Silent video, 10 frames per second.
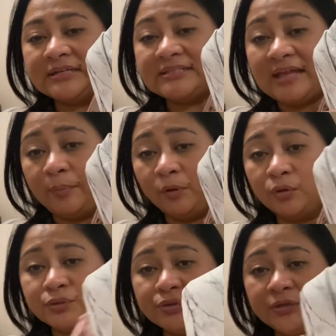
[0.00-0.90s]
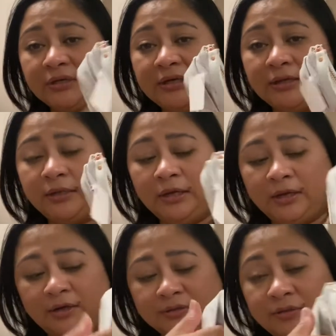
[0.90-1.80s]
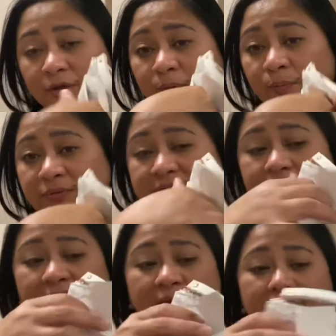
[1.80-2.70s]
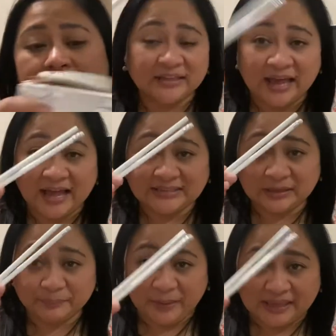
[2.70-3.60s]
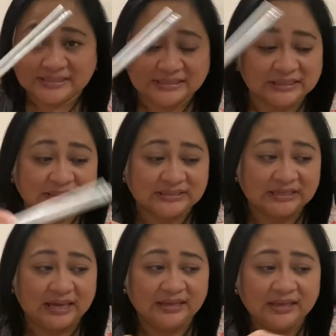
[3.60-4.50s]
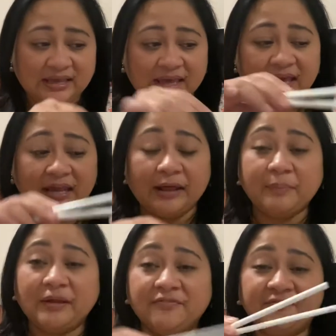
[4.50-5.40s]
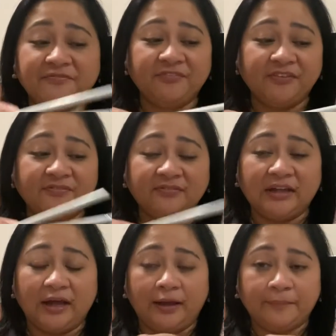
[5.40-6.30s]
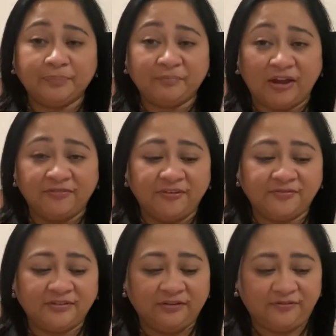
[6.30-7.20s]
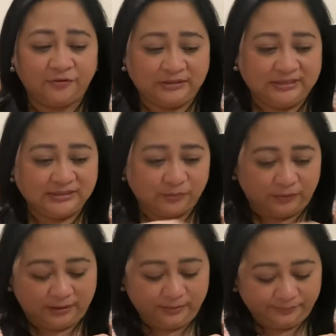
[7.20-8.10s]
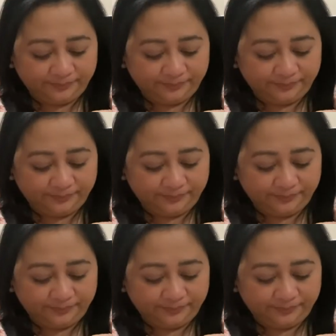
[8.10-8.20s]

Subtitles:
A snap closure in here, so you can put something in has a pencil inside. And I paid $5.50 for this one.